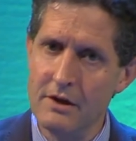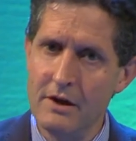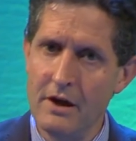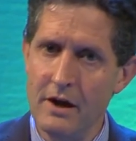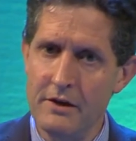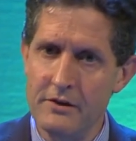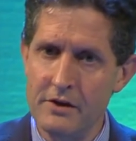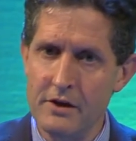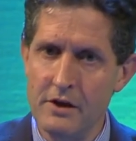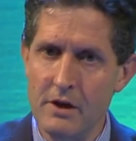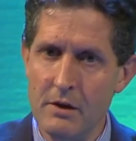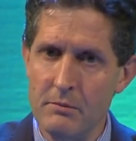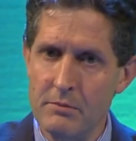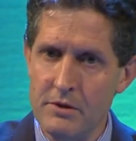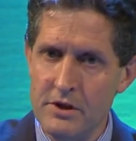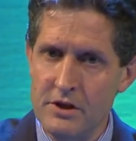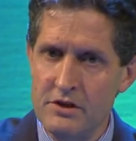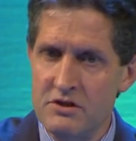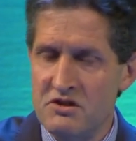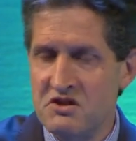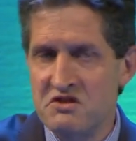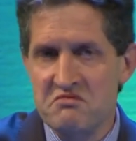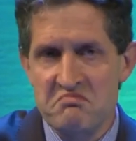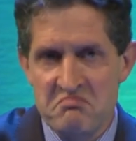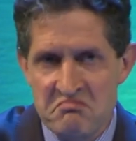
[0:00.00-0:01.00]
I think
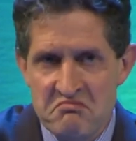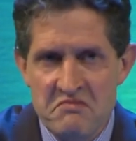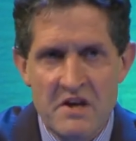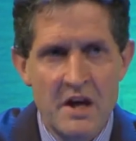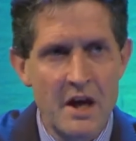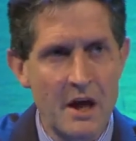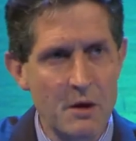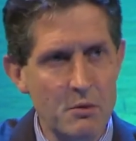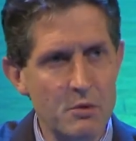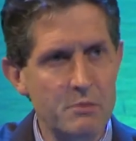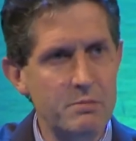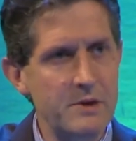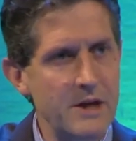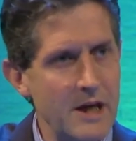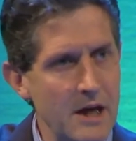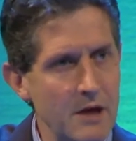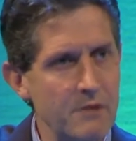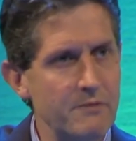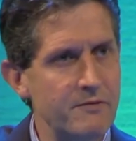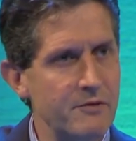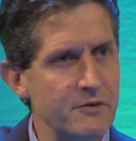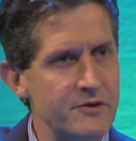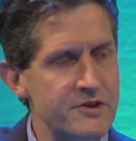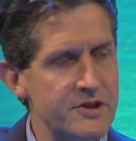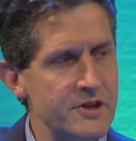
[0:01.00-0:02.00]
companies, it would be
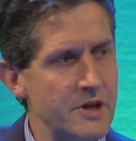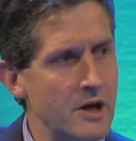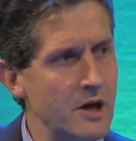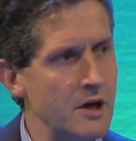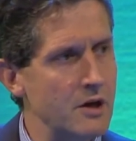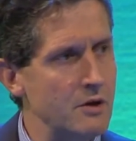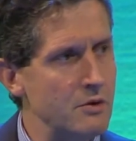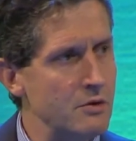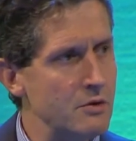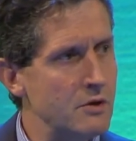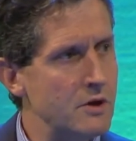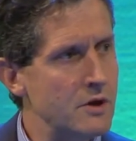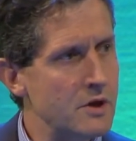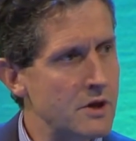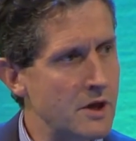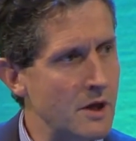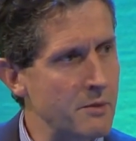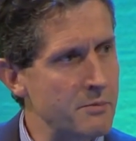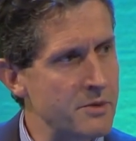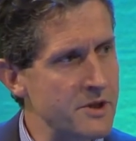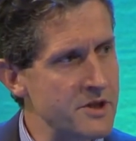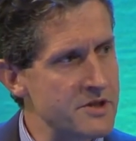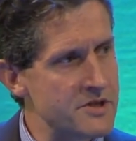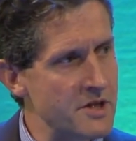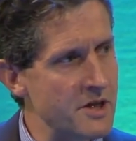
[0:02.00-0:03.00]
helpful to know
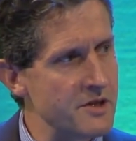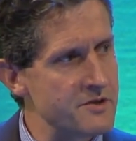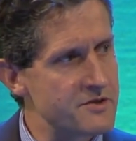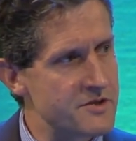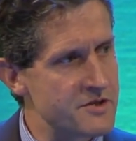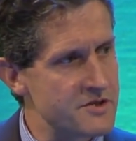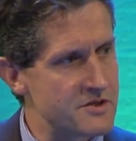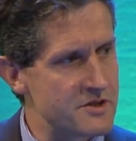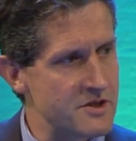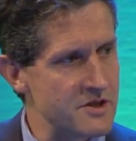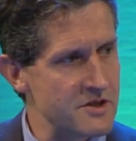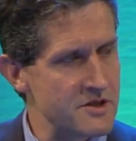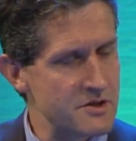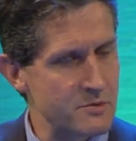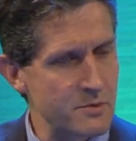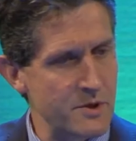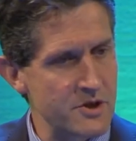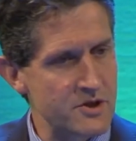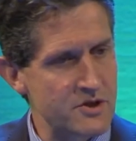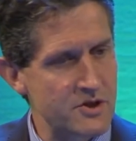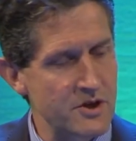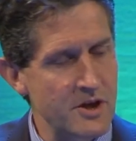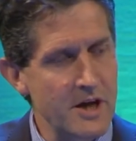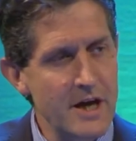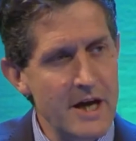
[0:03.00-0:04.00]
companies' answers to this
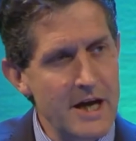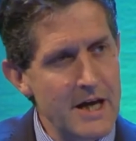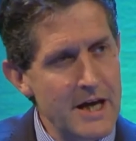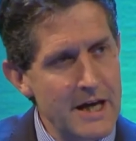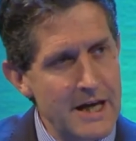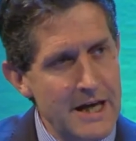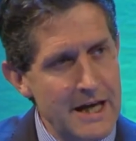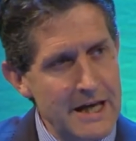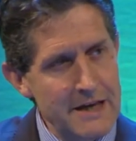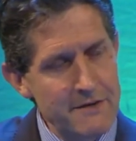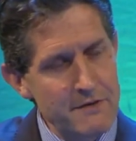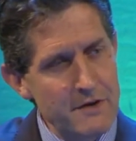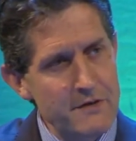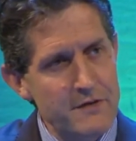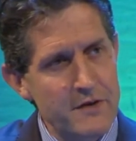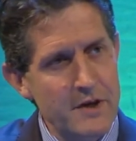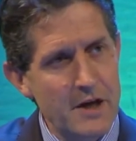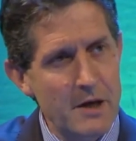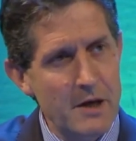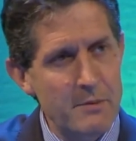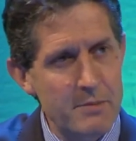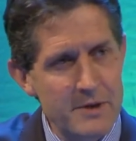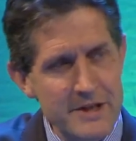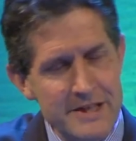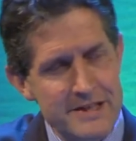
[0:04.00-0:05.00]
question. Even if the
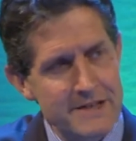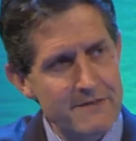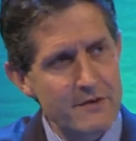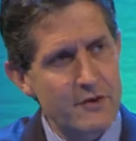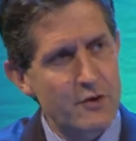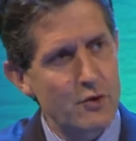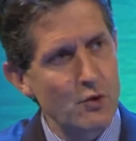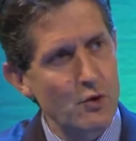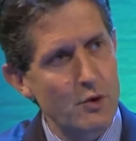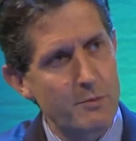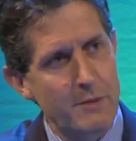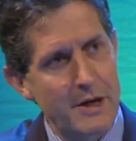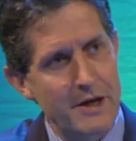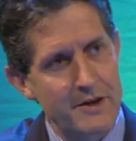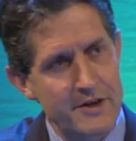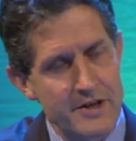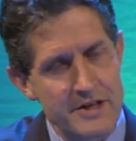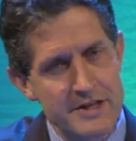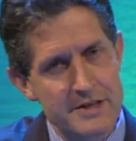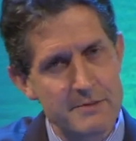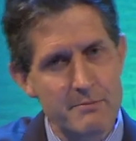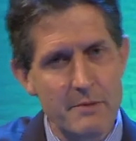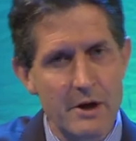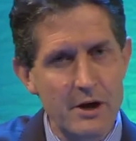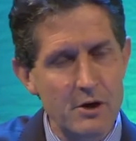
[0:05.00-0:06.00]
company's never thought about this,
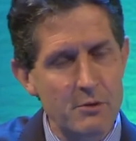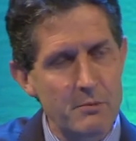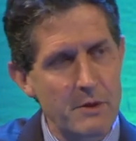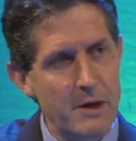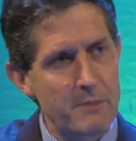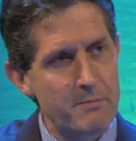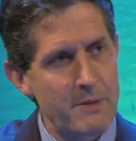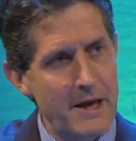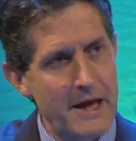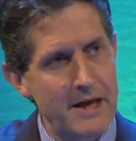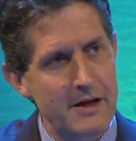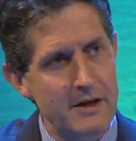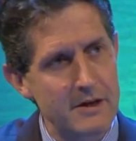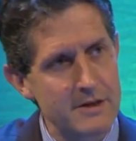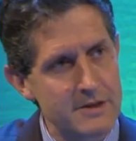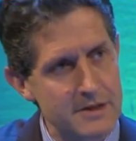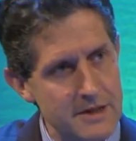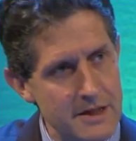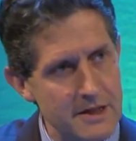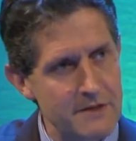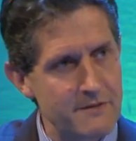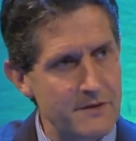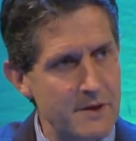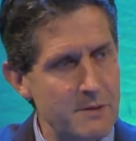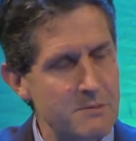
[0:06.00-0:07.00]
it might not be a bad
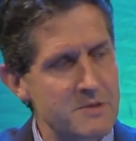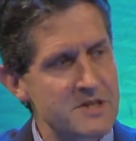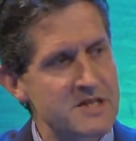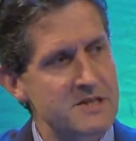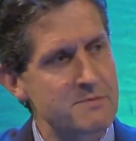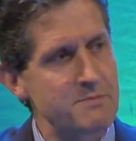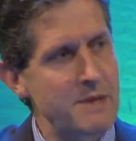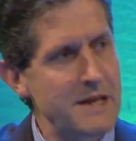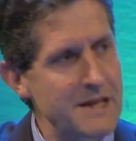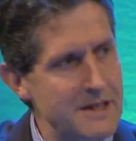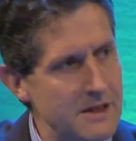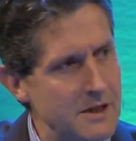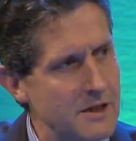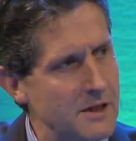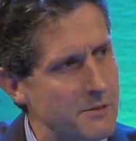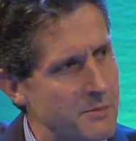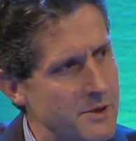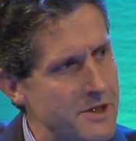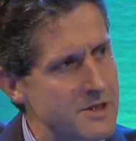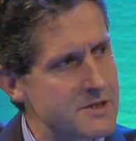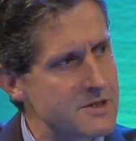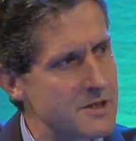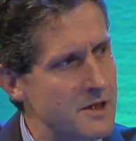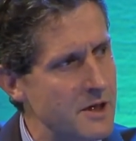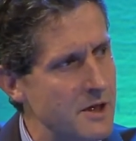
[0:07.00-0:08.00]
idea for them to spend a little bit
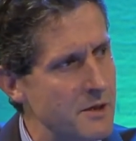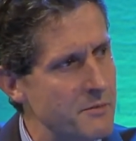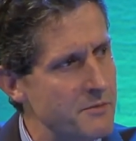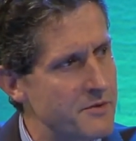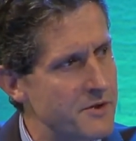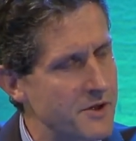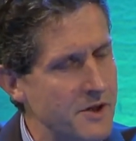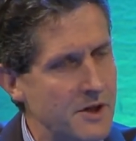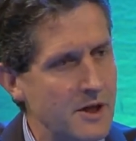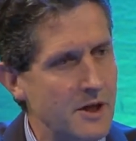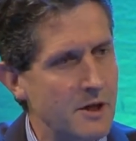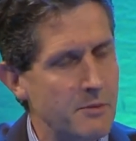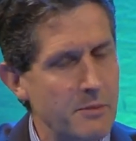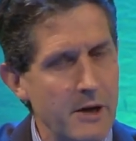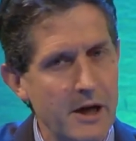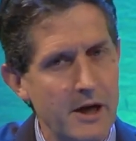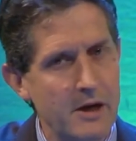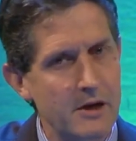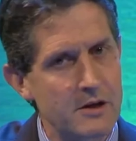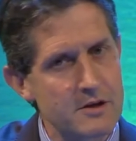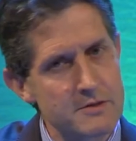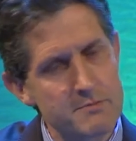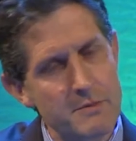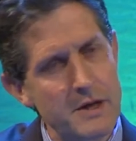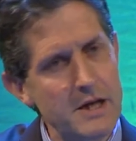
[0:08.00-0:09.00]
of time thinking about it,
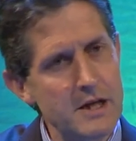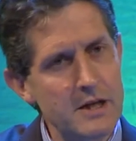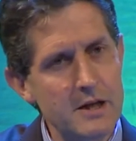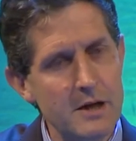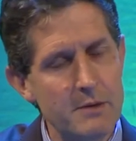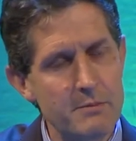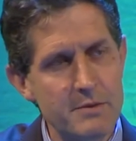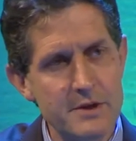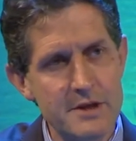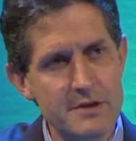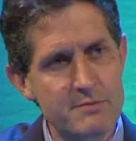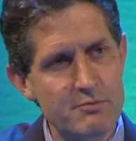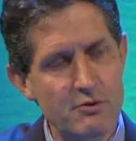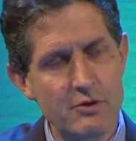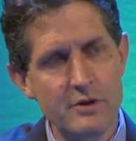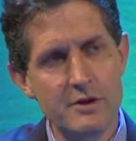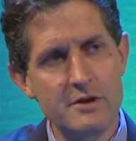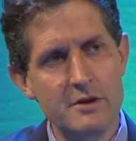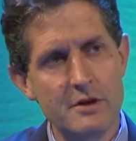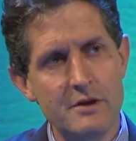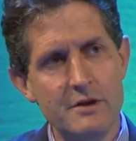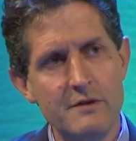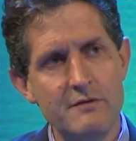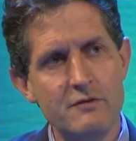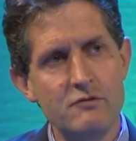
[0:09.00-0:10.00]
because many companies probably
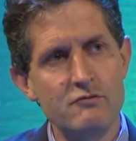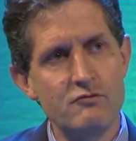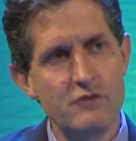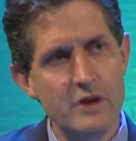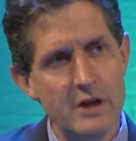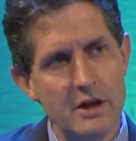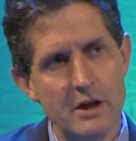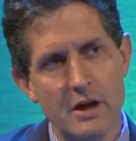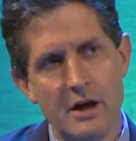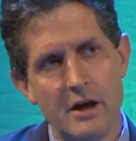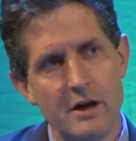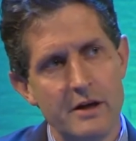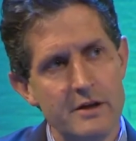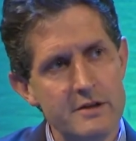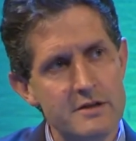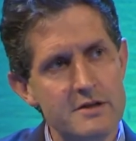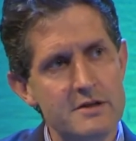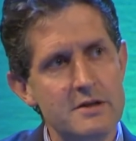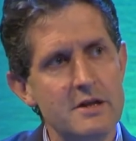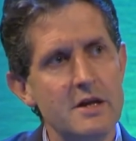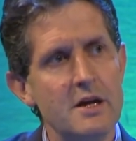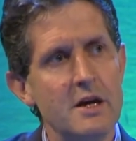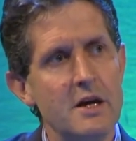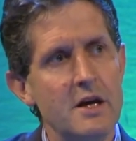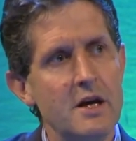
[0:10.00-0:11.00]
don't even realize
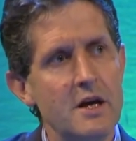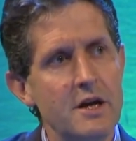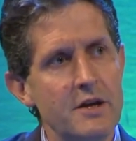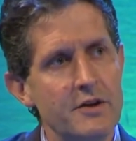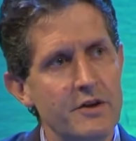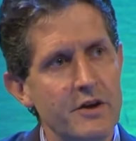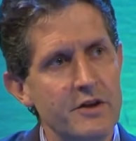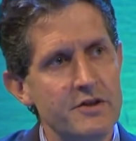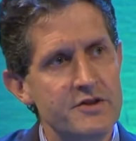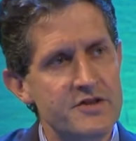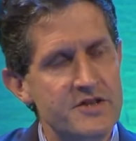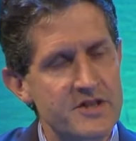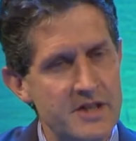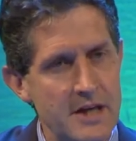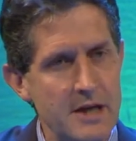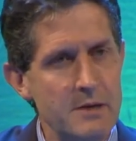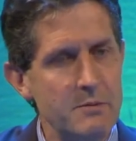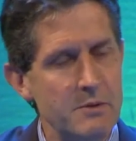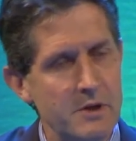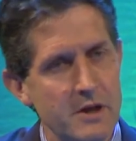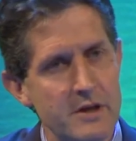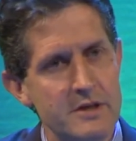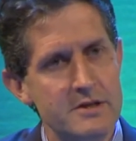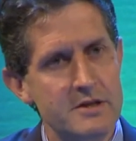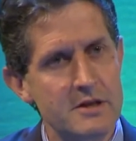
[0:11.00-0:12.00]
that
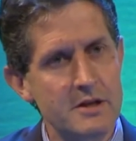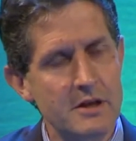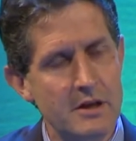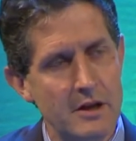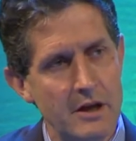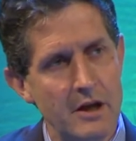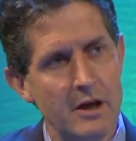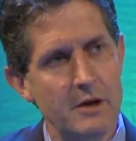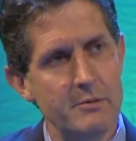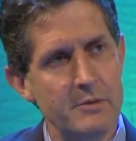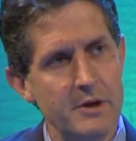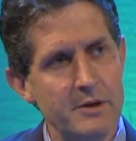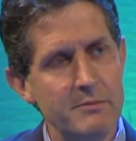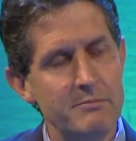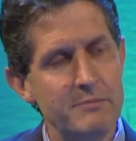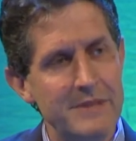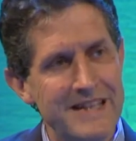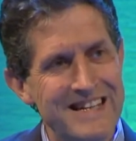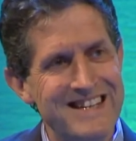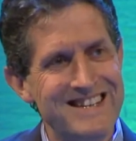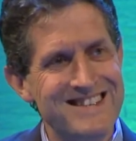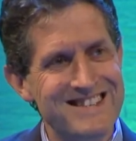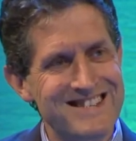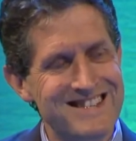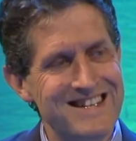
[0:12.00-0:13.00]
stabilizing climate
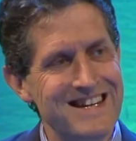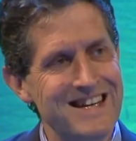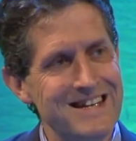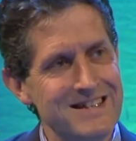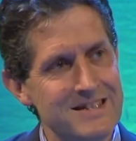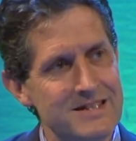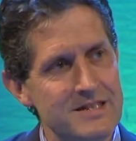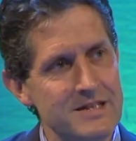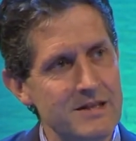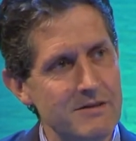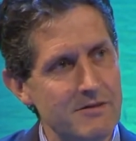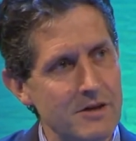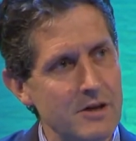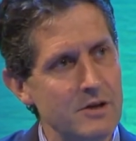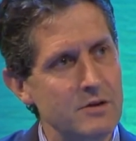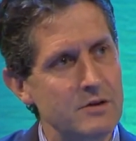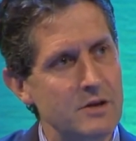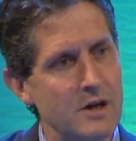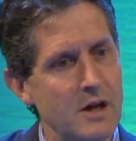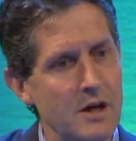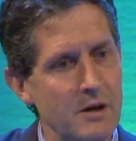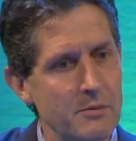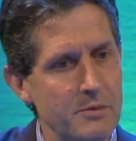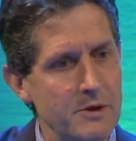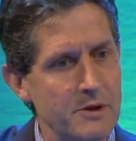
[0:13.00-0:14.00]
means net zero
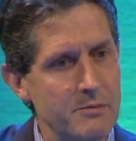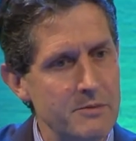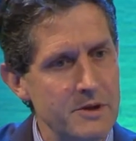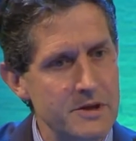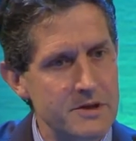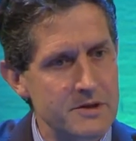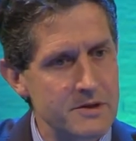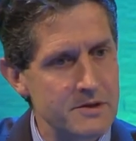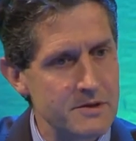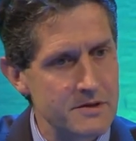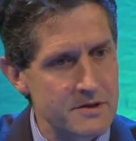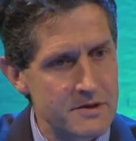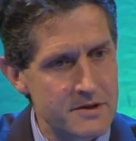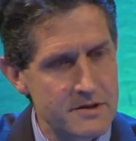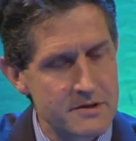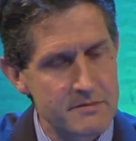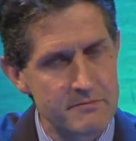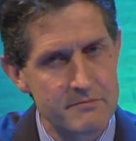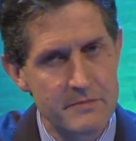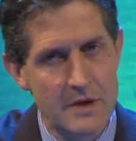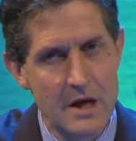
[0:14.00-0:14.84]
carbon emissions.